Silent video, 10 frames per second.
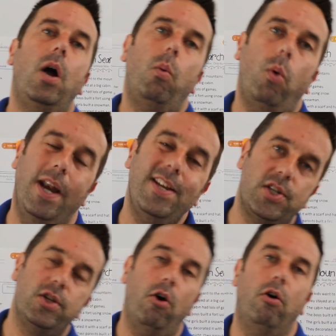What is
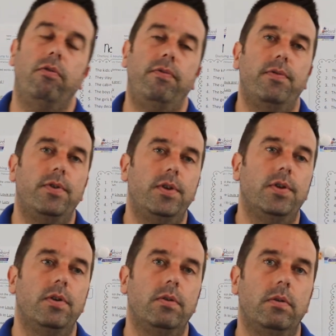
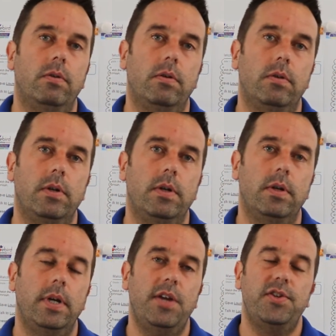soft?
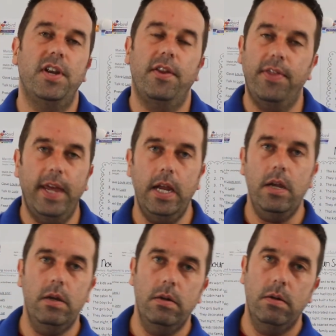Is it a
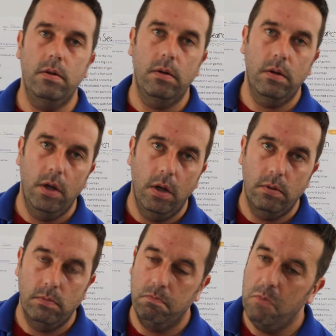thing?
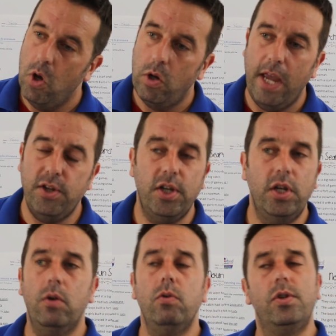Is it
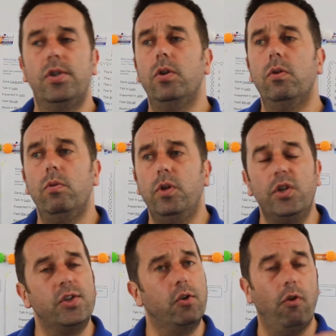used to
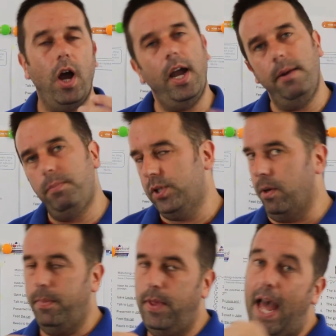describe
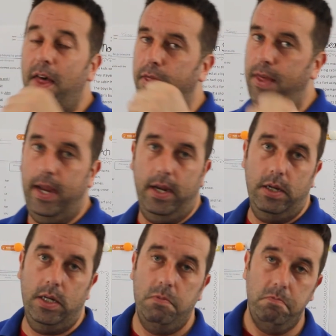a thing?
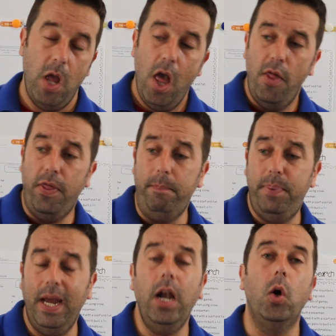The
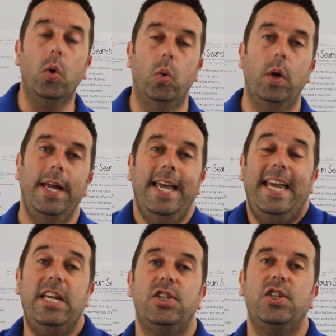pillow
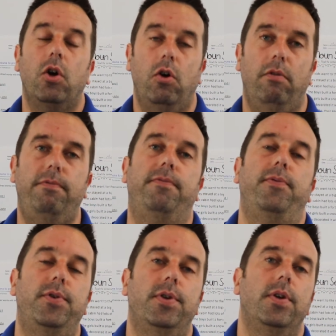is
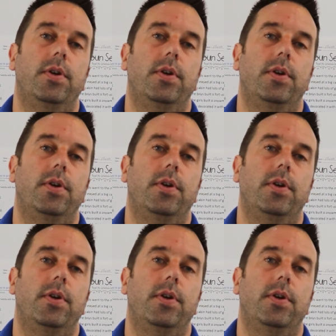soft.